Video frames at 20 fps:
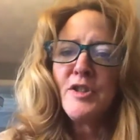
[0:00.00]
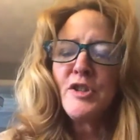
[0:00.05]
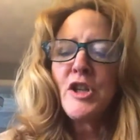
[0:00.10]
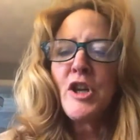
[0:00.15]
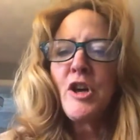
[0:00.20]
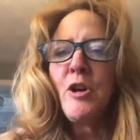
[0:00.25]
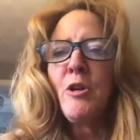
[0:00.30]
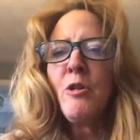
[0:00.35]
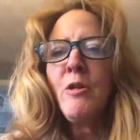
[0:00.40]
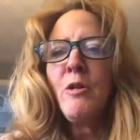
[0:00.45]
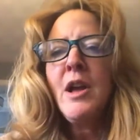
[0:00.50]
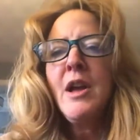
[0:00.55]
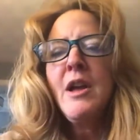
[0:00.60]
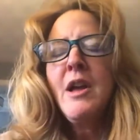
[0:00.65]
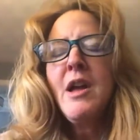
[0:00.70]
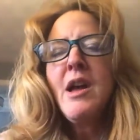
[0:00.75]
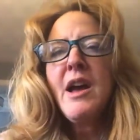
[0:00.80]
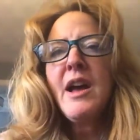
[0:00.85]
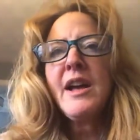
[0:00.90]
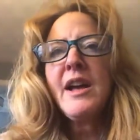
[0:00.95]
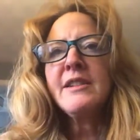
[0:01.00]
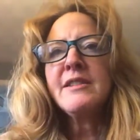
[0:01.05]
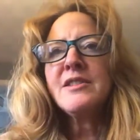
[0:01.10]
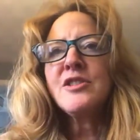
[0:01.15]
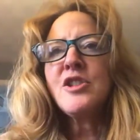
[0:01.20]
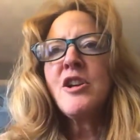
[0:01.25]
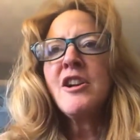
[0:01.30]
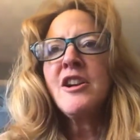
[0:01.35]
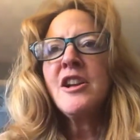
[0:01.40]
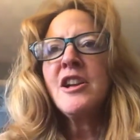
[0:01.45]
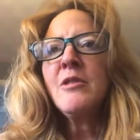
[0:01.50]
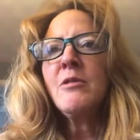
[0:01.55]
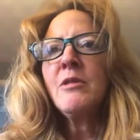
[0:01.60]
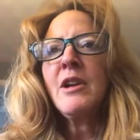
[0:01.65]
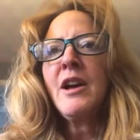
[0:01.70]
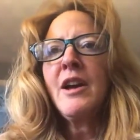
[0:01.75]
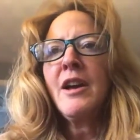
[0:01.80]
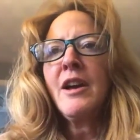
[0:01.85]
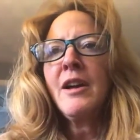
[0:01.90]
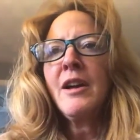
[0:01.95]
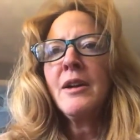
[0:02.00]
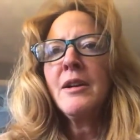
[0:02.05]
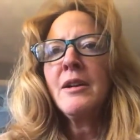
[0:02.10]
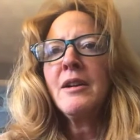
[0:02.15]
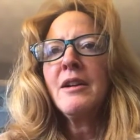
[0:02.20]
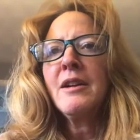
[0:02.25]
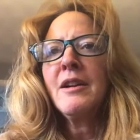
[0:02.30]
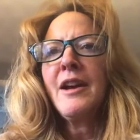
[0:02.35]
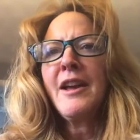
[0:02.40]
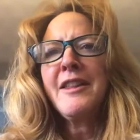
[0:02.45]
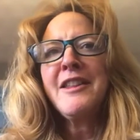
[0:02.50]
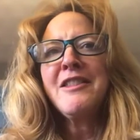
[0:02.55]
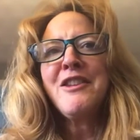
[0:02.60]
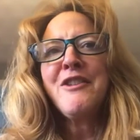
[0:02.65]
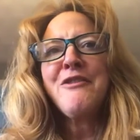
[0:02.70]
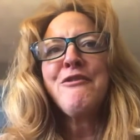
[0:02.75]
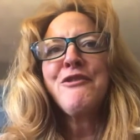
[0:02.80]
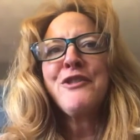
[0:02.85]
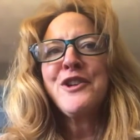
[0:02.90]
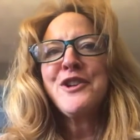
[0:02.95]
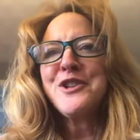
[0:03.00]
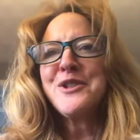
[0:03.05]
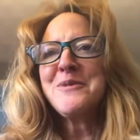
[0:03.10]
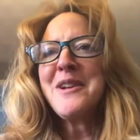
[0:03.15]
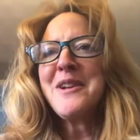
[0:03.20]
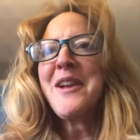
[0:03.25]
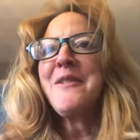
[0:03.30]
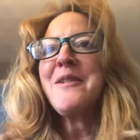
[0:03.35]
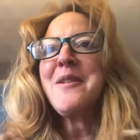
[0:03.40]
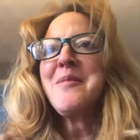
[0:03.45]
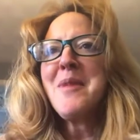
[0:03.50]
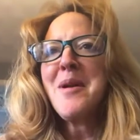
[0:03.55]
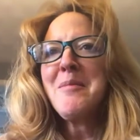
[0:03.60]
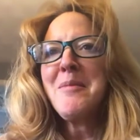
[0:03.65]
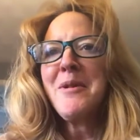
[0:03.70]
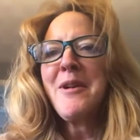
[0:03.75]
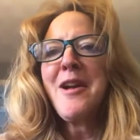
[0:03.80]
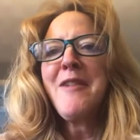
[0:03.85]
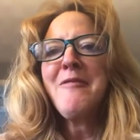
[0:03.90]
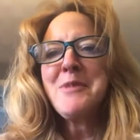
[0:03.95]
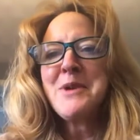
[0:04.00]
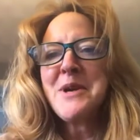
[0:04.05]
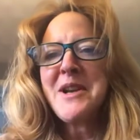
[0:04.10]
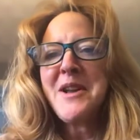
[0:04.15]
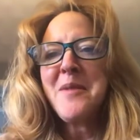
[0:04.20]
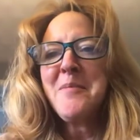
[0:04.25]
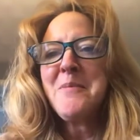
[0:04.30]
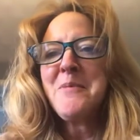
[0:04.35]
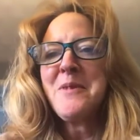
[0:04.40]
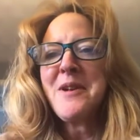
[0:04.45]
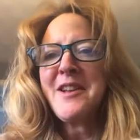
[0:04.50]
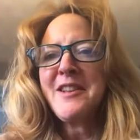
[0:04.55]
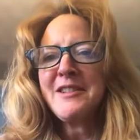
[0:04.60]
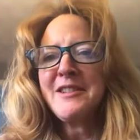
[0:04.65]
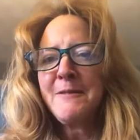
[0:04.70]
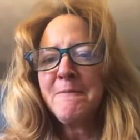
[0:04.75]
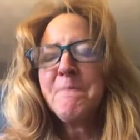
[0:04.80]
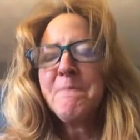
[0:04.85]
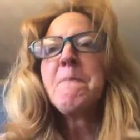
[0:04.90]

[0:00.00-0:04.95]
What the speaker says: So I started, the first one I remember I put up was